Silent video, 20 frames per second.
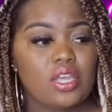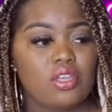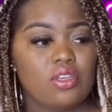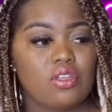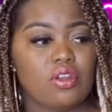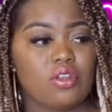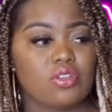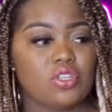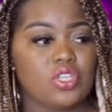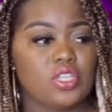
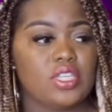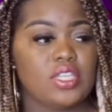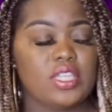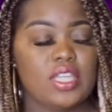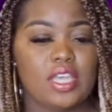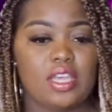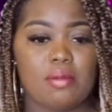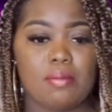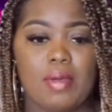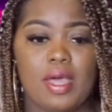you know, she's
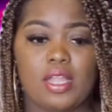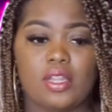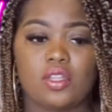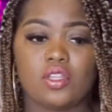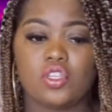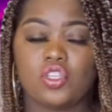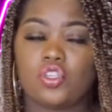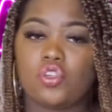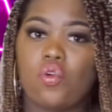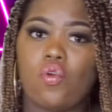thinking about the
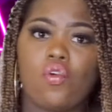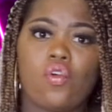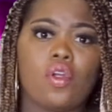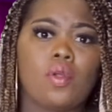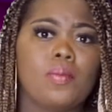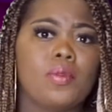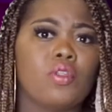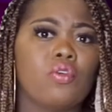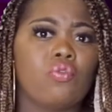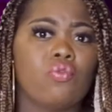
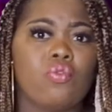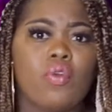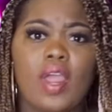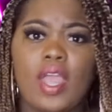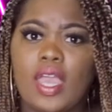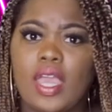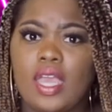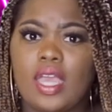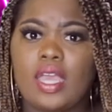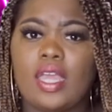storm and the
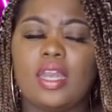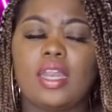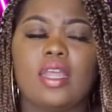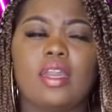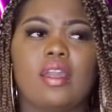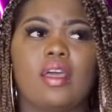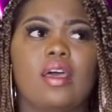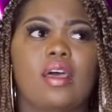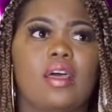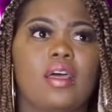rain
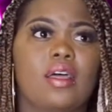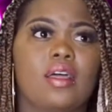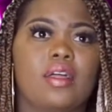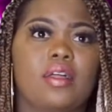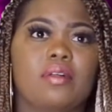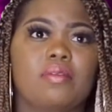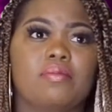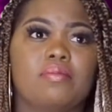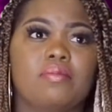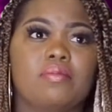
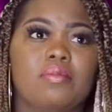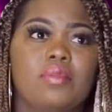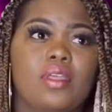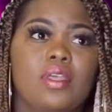and